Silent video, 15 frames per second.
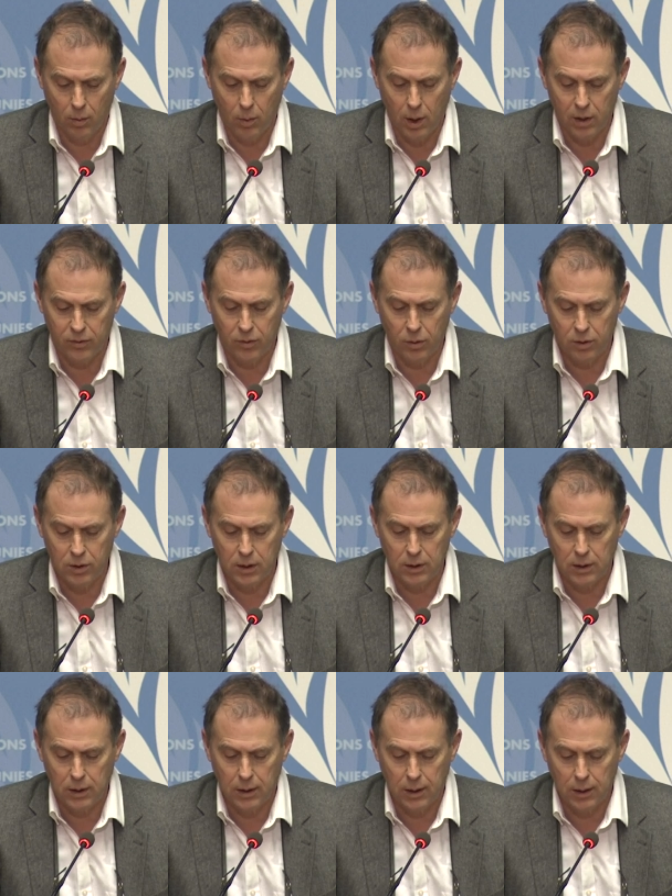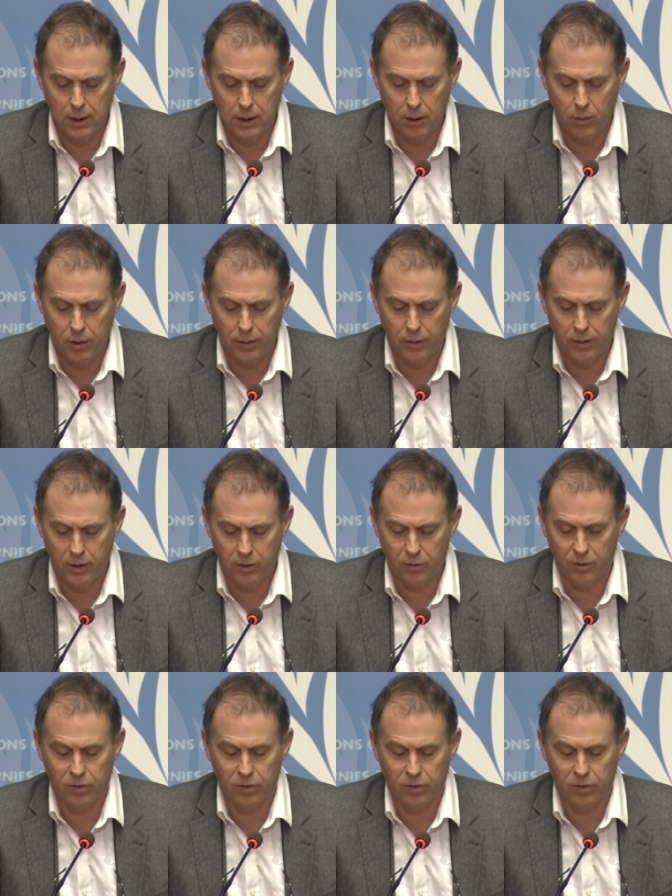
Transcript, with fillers: While it's not yet clear whether these